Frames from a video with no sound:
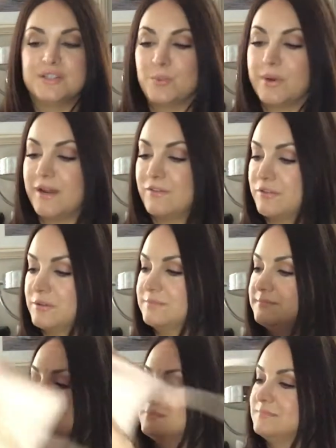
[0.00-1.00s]
whatever.
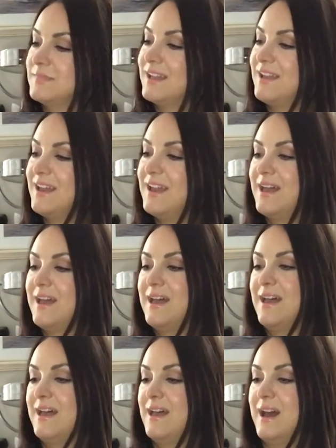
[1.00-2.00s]

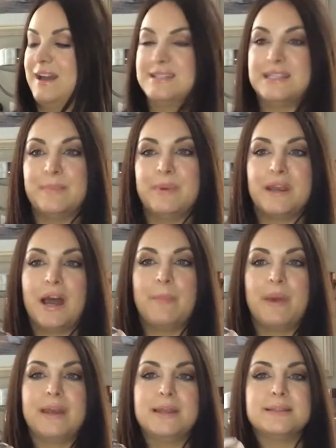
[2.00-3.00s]
I zip it up
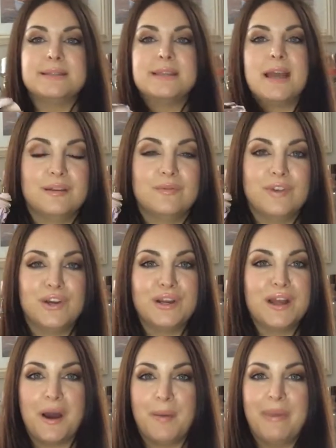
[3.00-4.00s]
and it's very
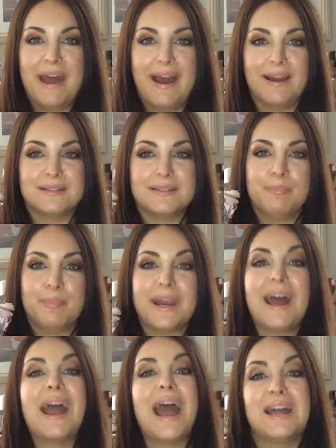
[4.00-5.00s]
compact, but
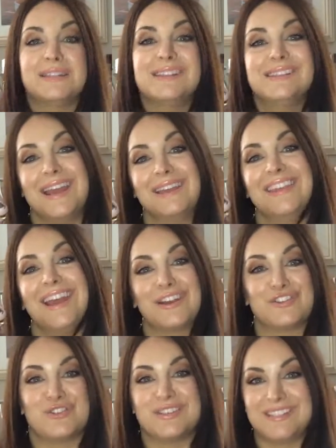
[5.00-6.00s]
I had to take the
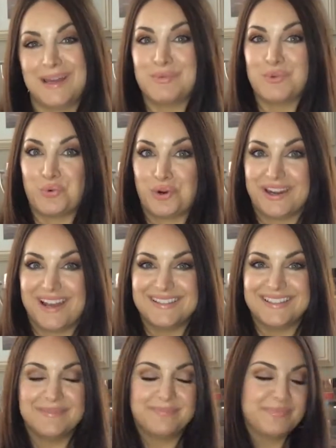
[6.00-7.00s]
extra step to organize
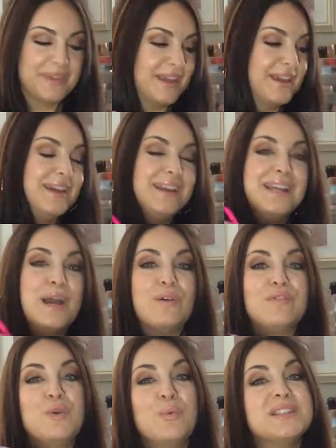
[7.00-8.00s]
it. Now, if
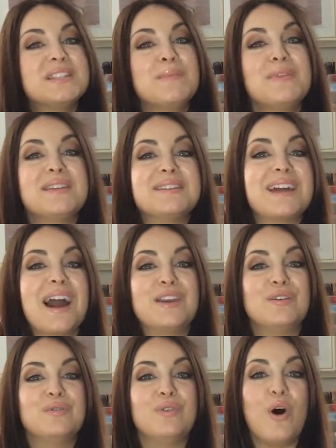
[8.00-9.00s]
you want something that's kind
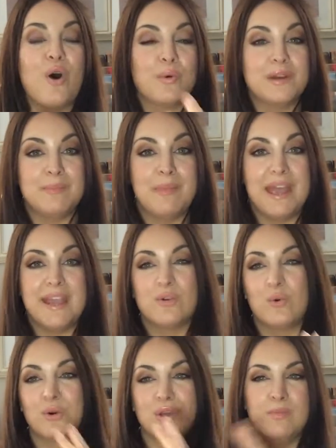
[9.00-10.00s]
of already made,
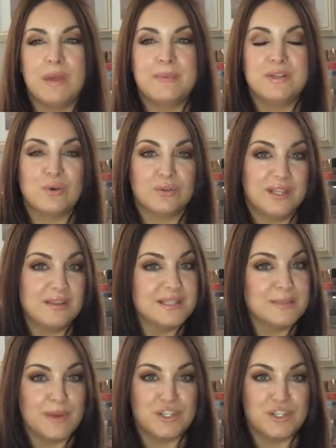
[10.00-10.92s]
or you maybe don't need this much